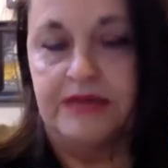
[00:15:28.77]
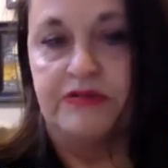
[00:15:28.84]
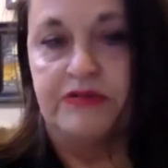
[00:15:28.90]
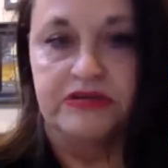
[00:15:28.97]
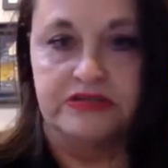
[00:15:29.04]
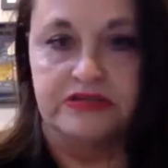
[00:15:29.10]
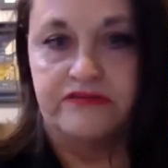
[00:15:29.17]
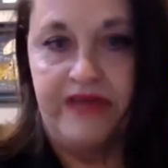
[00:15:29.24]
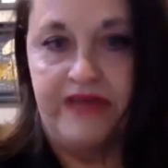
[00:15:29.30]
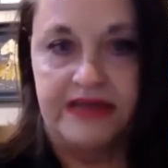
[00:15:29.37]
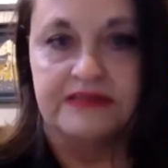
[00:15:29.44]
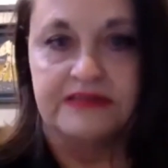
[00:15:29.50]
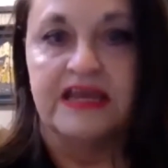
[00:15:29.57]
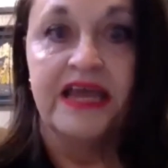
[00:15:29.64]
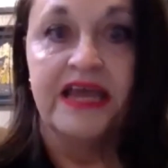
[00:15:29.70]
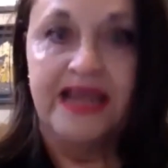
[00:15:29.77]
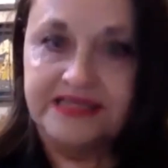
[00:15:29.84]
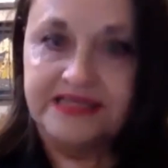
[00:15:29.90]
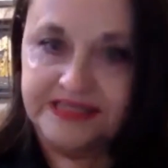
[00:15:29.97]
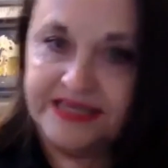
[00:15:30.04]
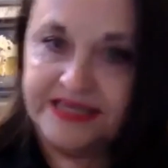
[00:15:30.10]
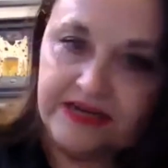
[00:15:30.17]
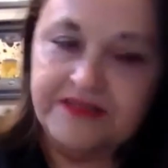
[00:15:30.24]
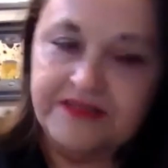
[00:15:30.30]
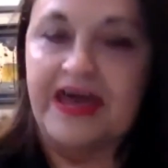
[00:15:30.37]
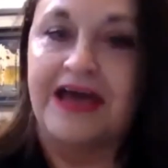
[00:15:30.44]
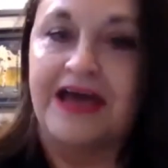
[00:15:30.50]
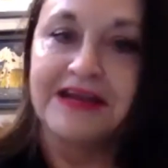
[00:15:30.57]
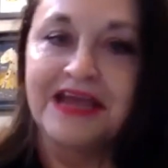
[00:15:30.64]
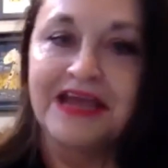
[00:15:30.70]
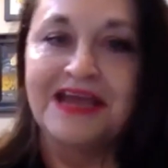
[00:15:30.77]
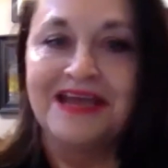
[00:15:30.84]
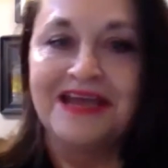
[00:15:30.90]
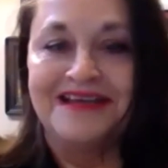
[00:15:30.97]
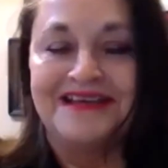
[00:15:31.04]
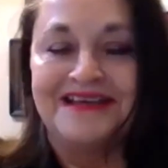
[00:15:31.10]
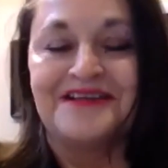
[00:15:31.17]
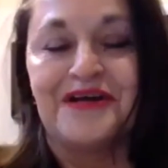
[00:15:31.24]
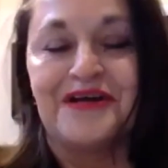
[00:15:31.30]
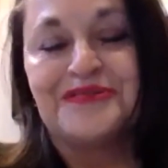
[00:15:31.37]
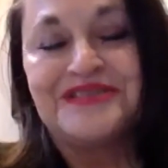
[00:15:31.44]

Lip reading: I'm going to do that instead of that, you know.